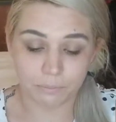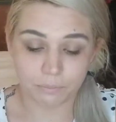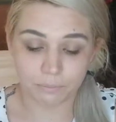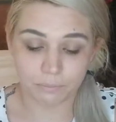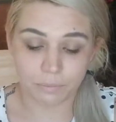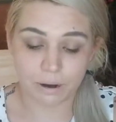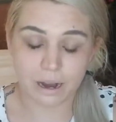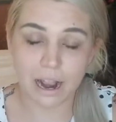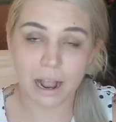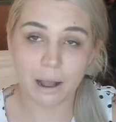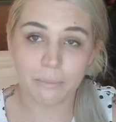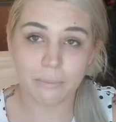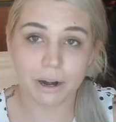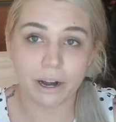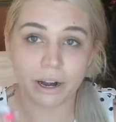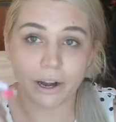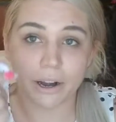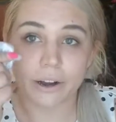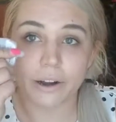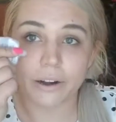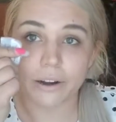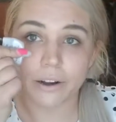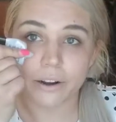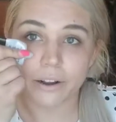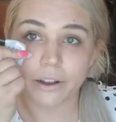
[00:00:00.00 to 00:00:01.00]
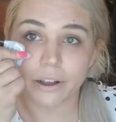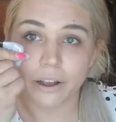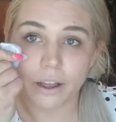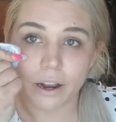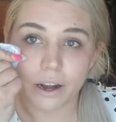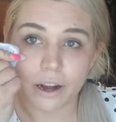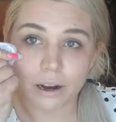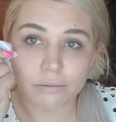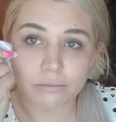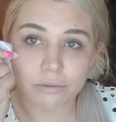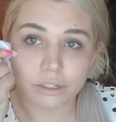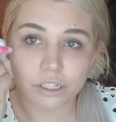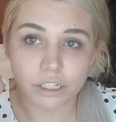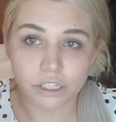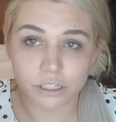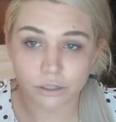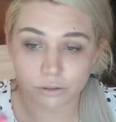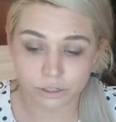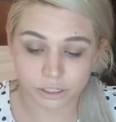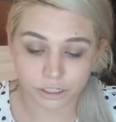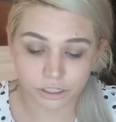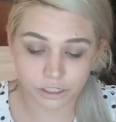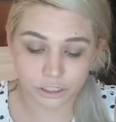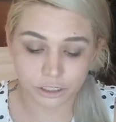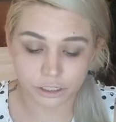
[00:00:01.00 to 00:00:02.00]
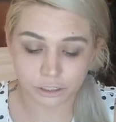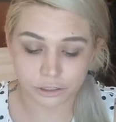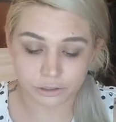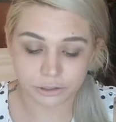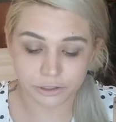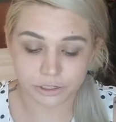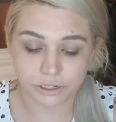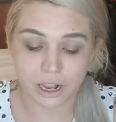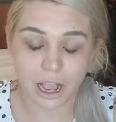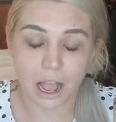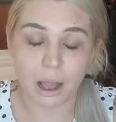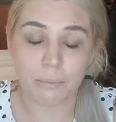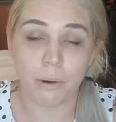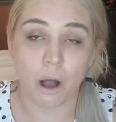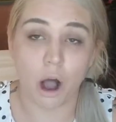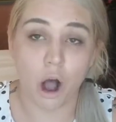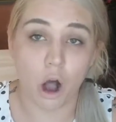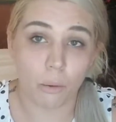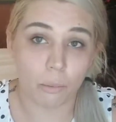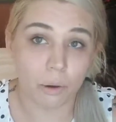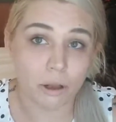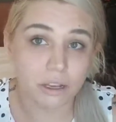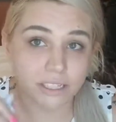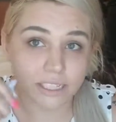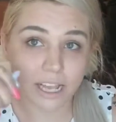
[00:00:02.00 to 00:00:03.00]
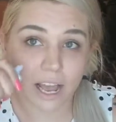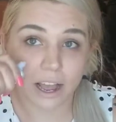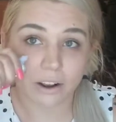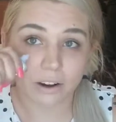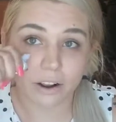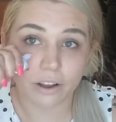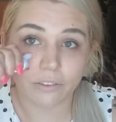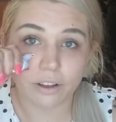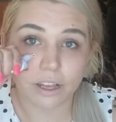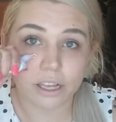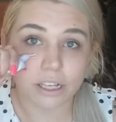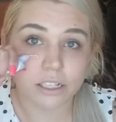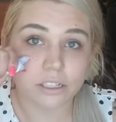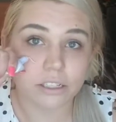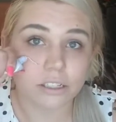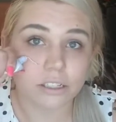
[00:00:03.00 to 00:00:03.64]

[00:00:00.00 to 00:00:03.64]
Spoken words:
primer, and I'm almost out of it,